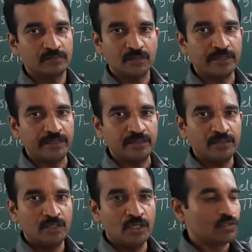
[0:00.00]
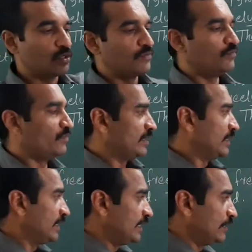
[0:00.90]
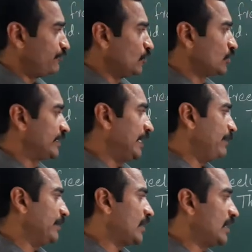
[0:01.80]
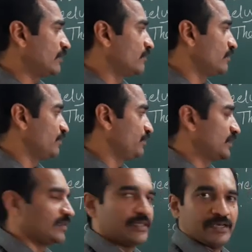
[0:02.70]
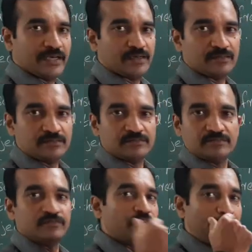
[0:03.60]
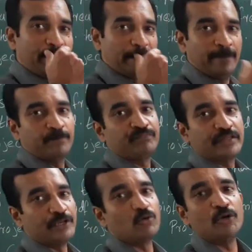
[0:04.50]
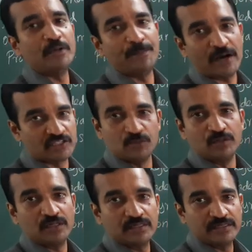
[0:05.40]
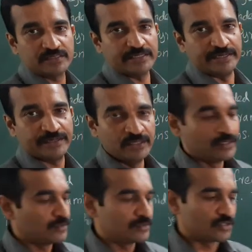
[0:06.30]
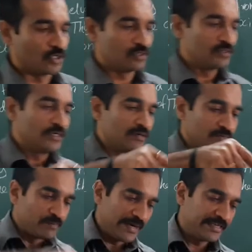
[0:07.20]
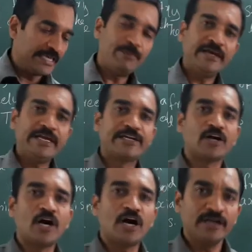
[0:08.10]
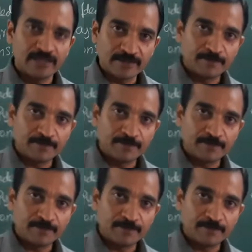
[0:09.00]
Got it? So, if you keep it on the VP, it won't be possible, isn't it? So, by keeping it on